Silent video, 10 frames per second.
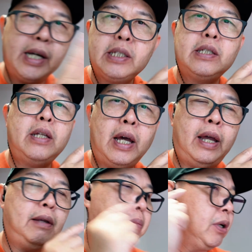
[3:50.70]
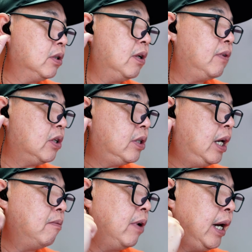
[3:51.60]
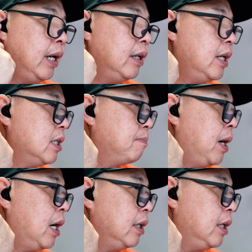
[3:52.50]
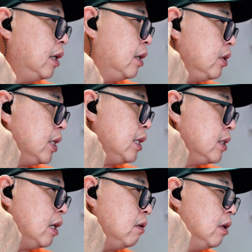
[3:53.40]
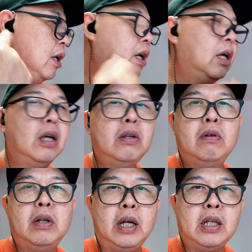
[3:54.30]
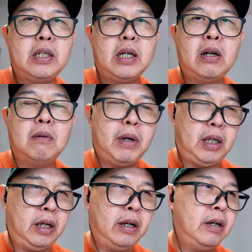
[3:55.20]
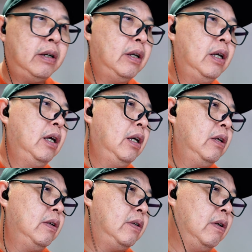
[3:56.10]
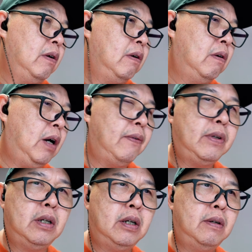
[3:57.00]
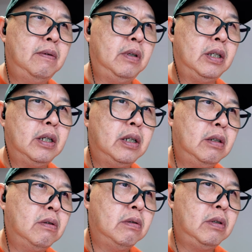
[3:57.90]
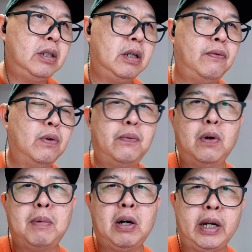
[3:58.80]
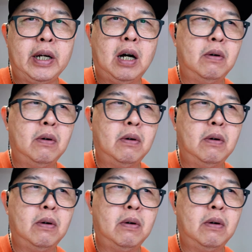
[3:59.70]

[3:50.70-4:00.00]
Just that because of the shape, right, this part here juts out to the inner side of my ear. So after listening to this earphone for about an